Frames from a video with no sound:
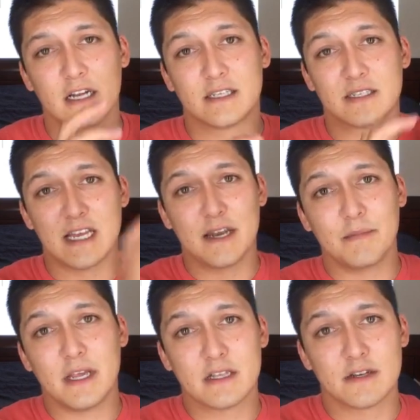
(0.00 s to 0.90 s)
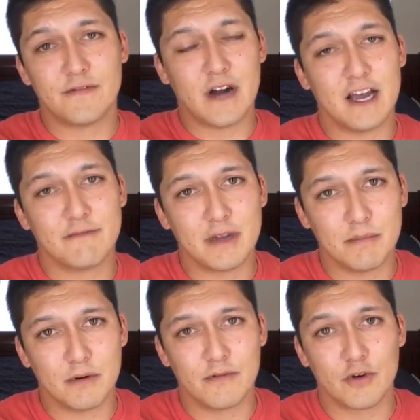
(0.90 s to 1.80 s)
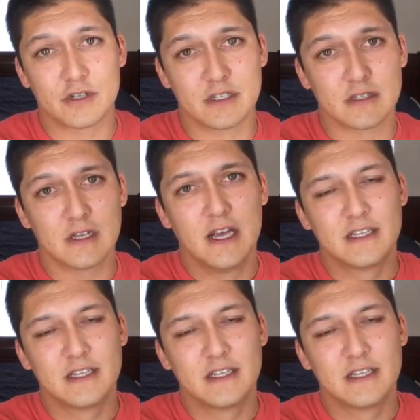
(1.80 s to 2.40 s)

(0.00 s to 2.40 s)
to send me to five people versus